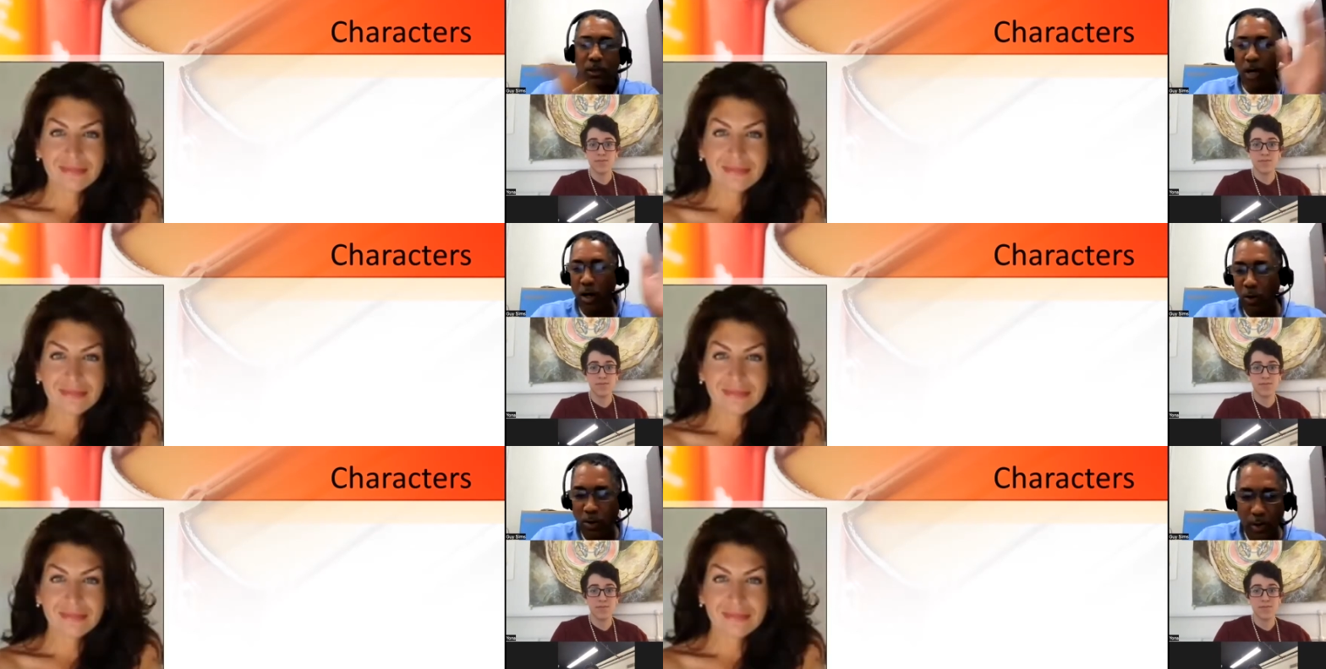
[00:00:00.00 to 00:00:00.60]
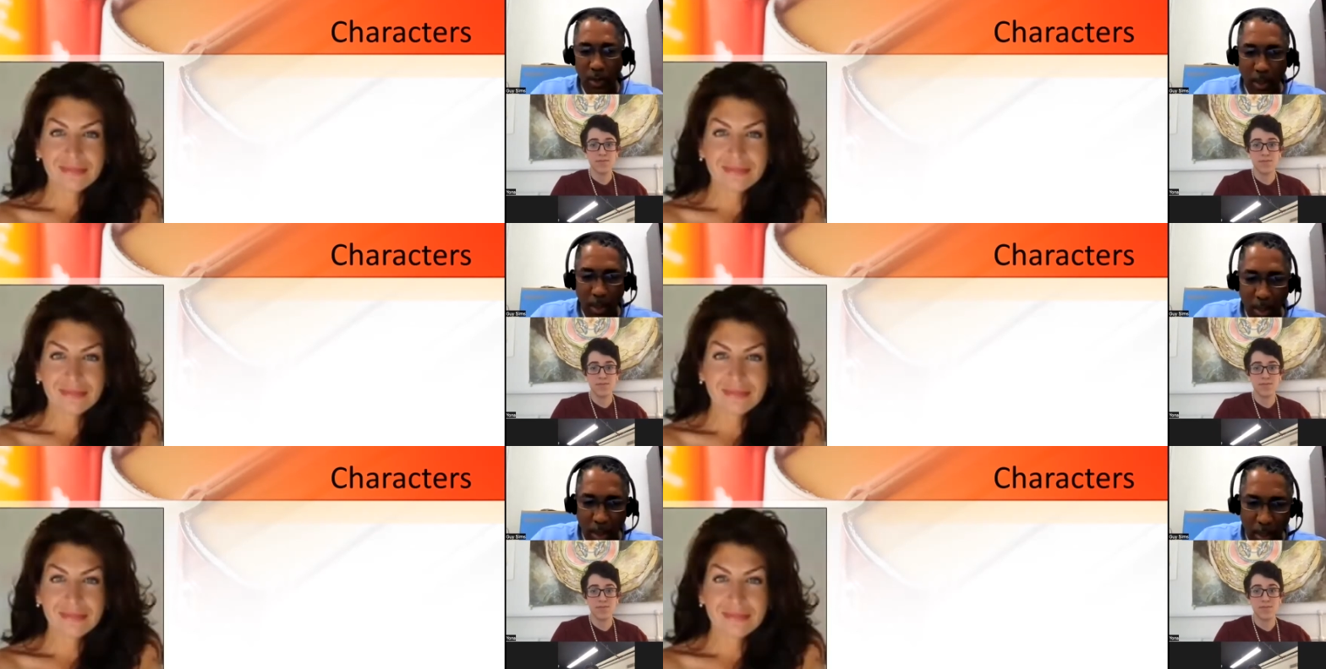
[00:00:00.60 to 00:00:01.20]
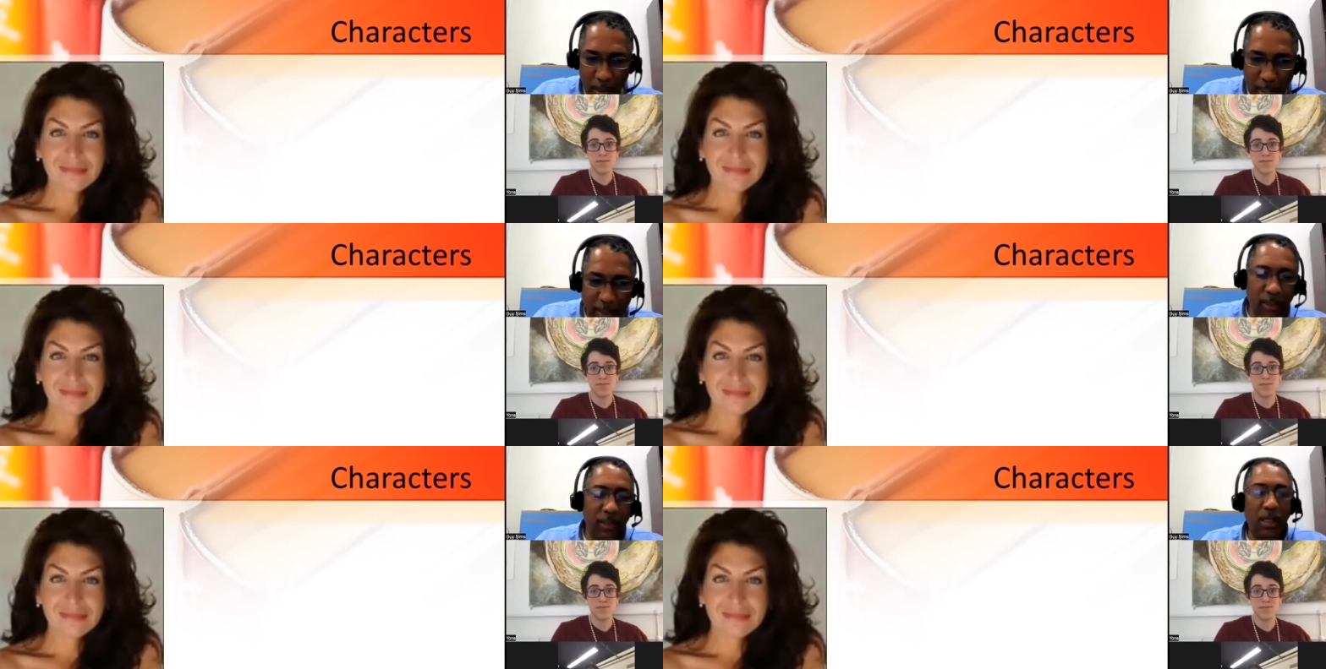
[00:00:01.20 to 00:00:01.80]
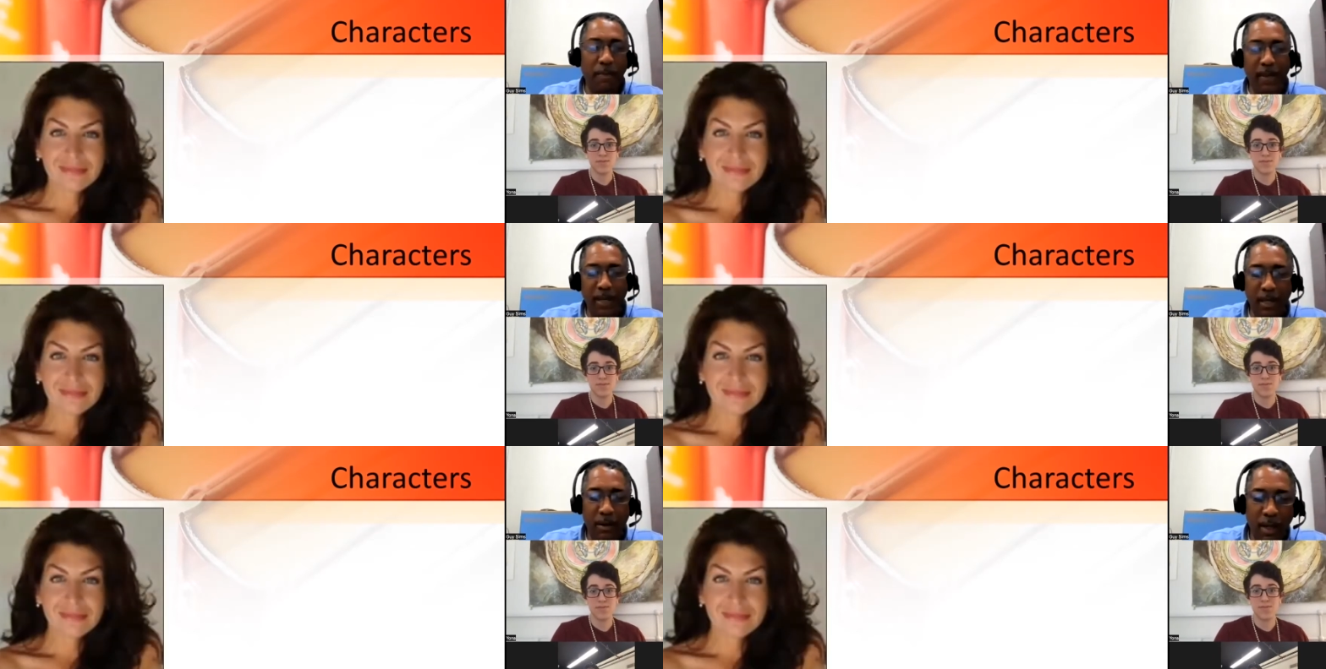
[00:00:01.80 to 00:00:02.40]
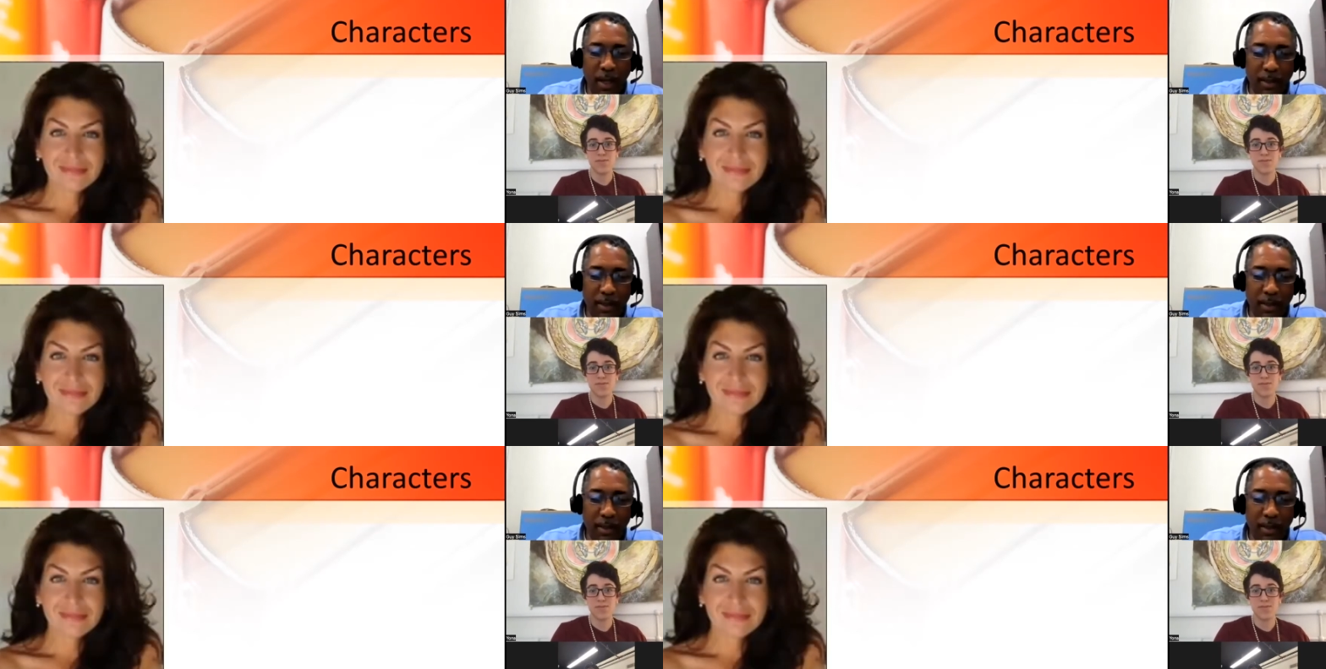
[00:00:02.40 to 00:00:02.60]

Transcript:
Speaker 1: So this is comedian